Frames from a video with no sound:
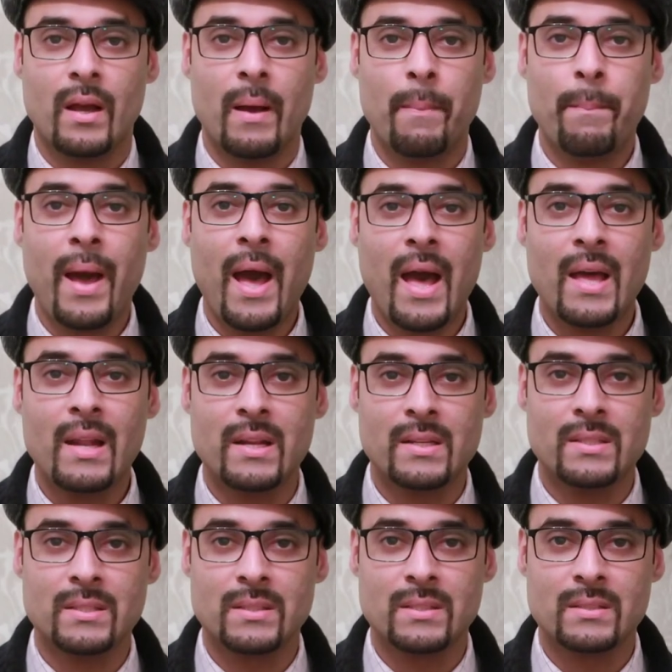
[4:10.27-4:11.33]
A
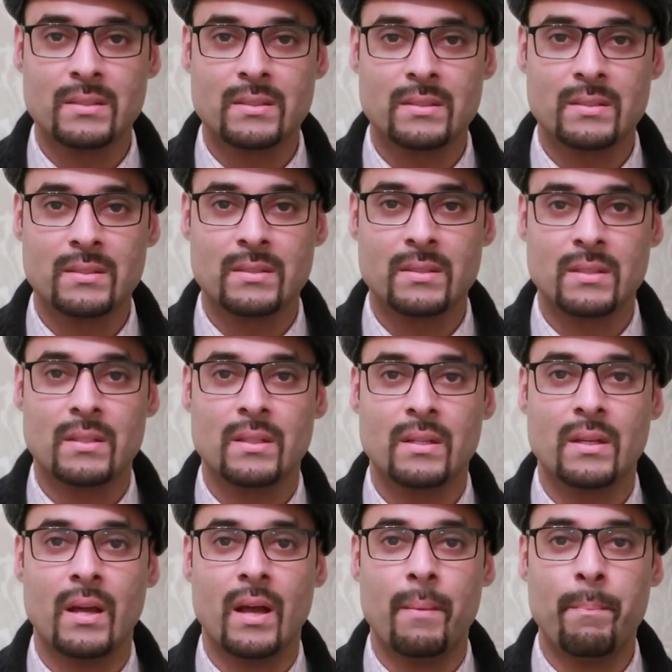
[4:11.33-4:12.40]
palace.
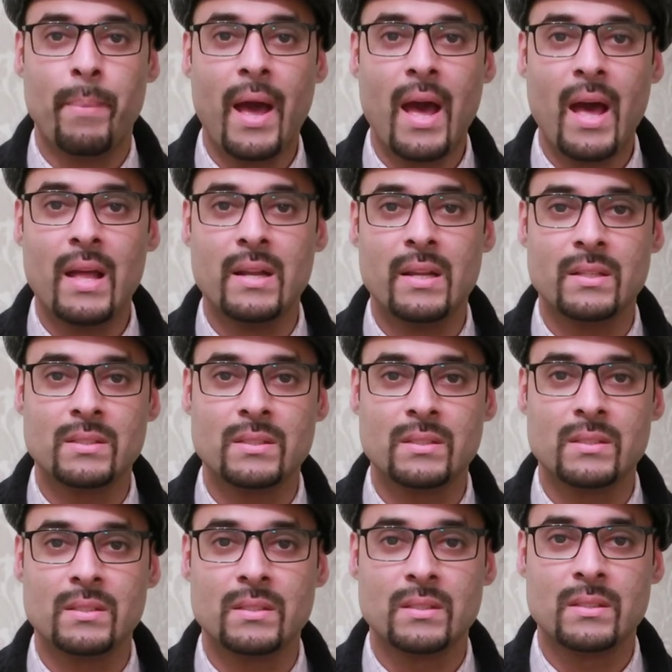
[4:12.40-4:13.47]
A
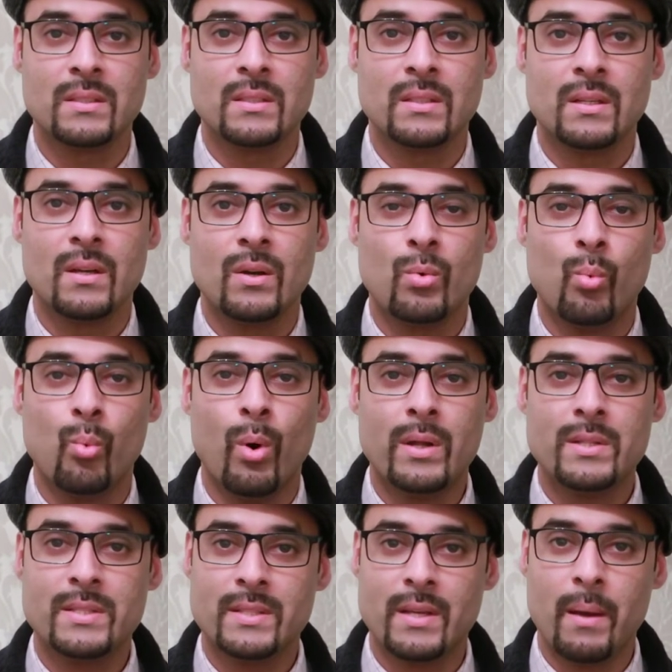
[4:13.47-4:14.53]
palace.
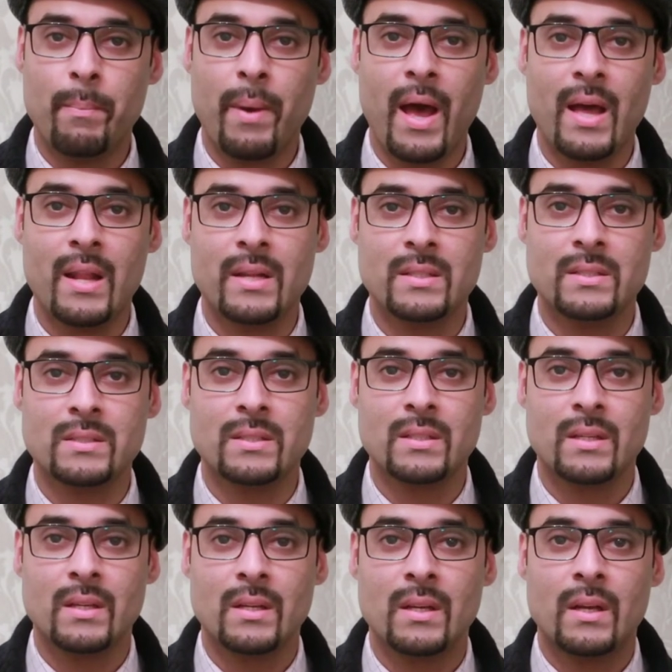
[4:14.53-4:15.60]
What's a palace?
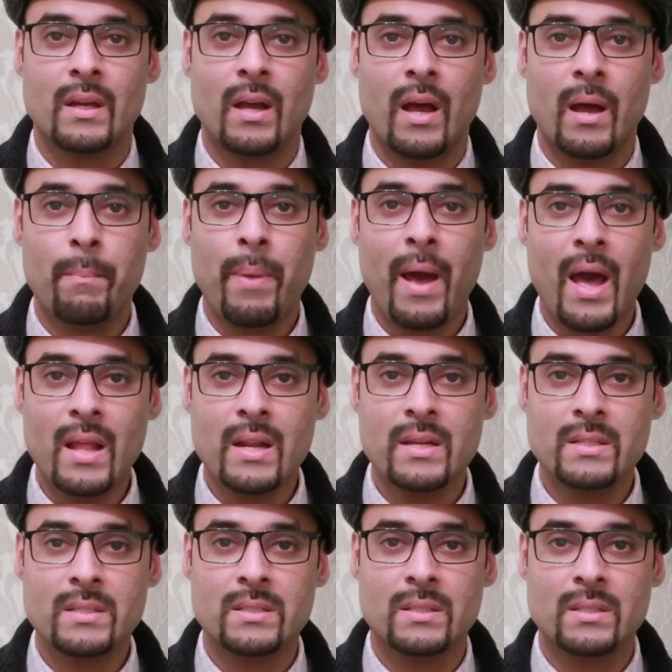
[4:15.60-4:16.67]
A
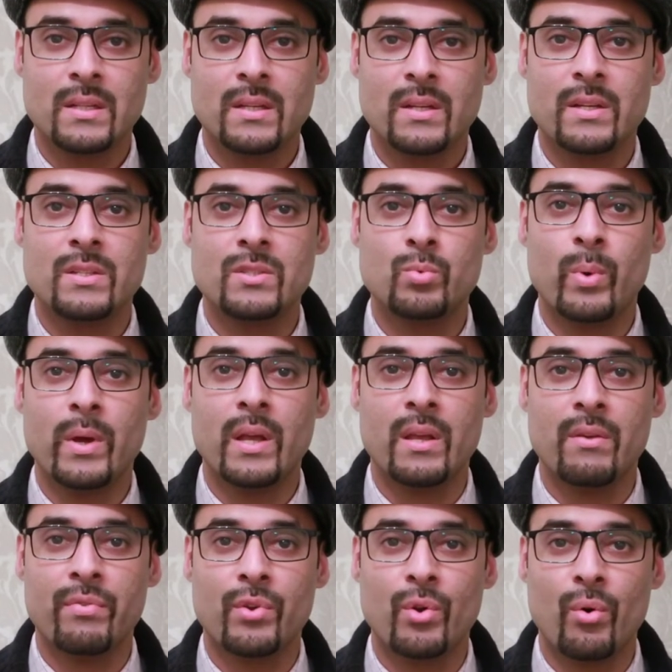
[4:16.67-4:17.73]
palace is where,
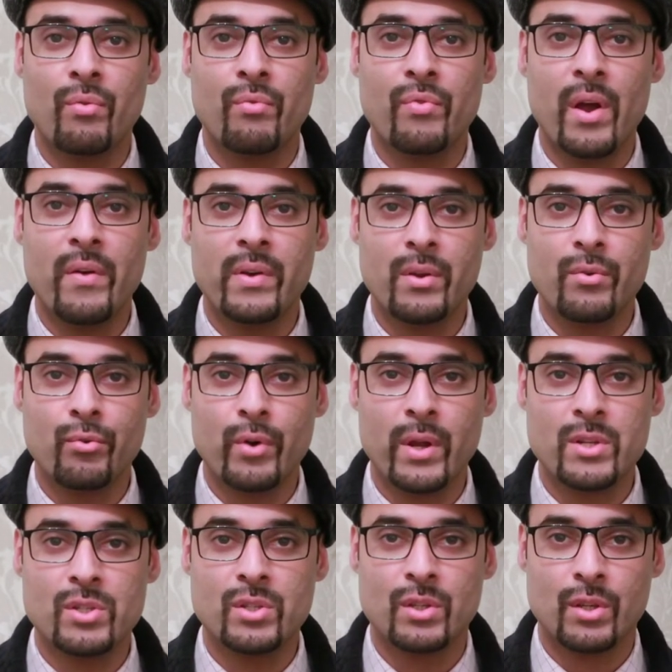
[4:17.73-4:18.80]
if you're very
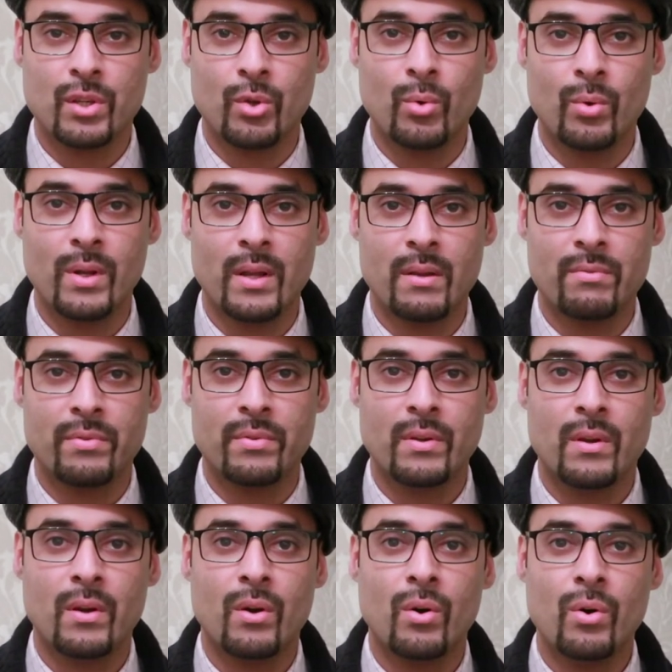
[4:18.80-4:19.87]
rich, you live.
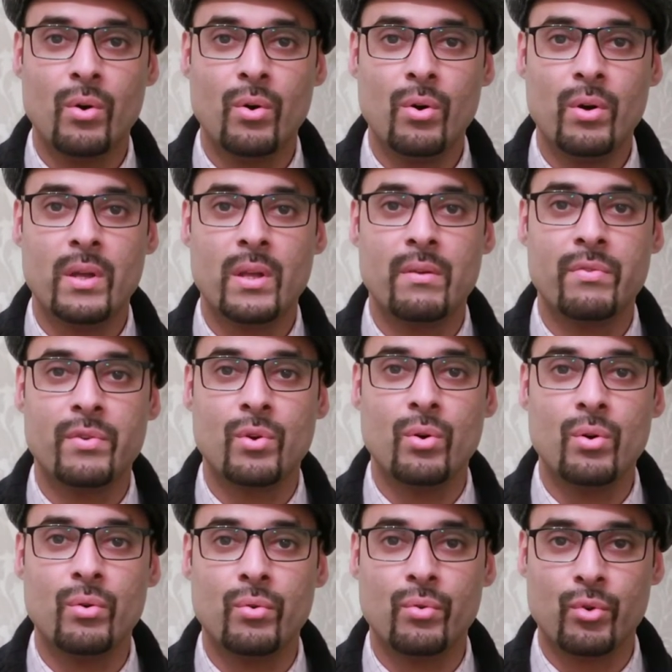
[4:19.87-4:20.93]
Or if
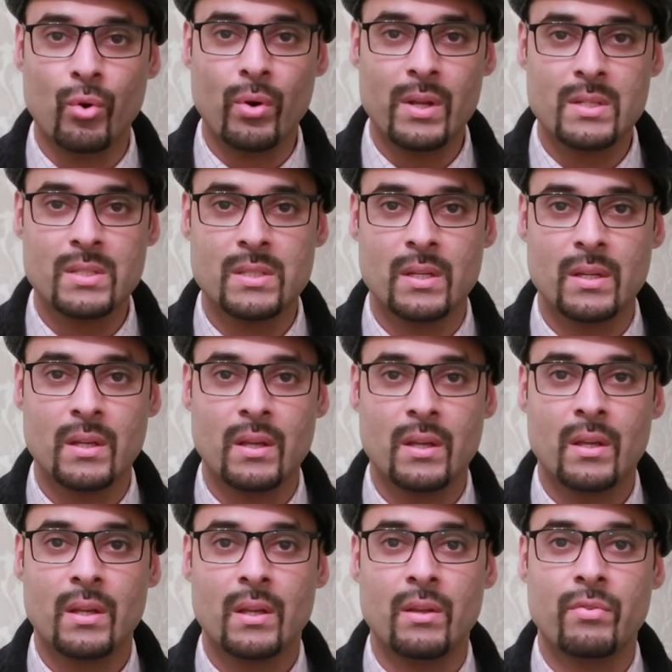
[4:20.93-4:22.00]
you're royalty,
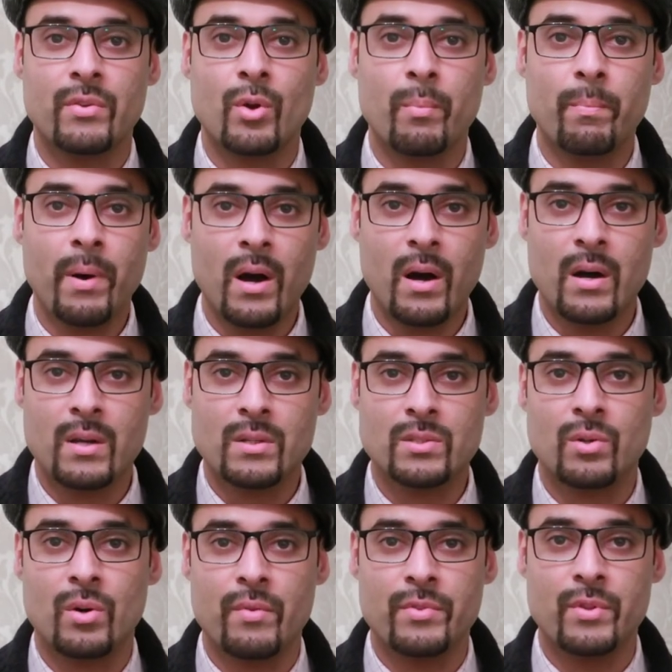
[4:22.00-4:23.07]
if you're
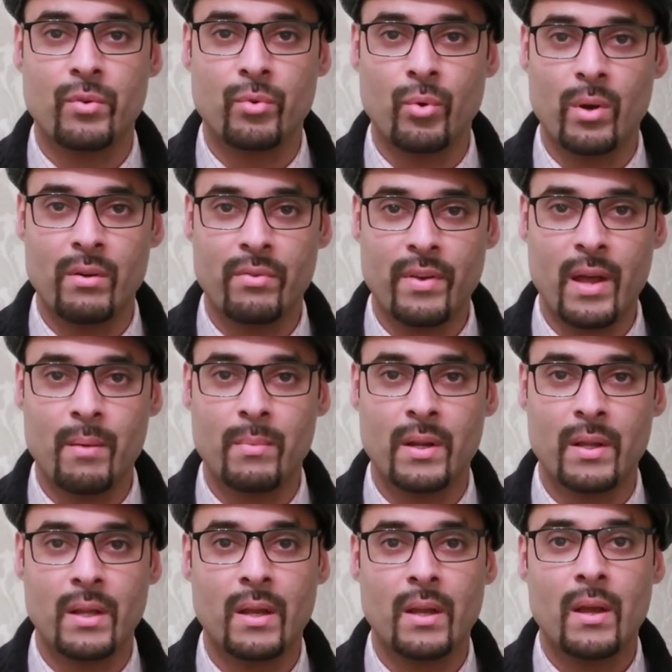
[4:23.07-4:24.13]
part of the royal
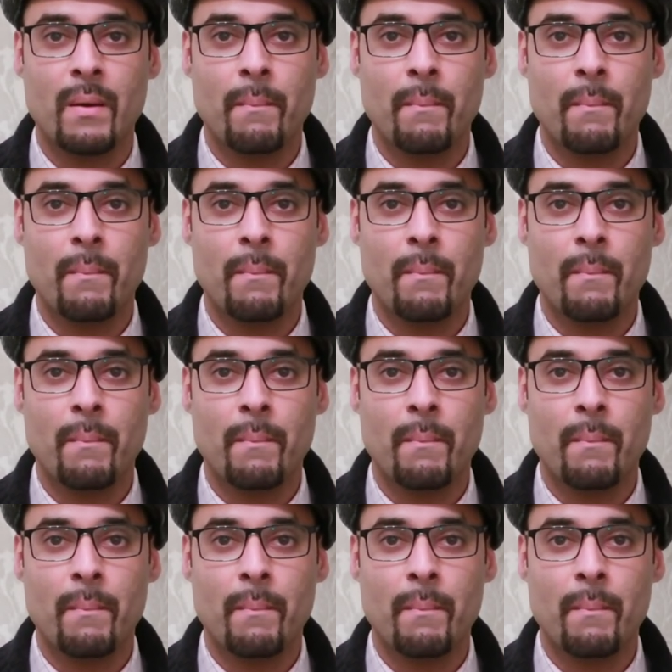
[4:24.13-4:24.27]
family.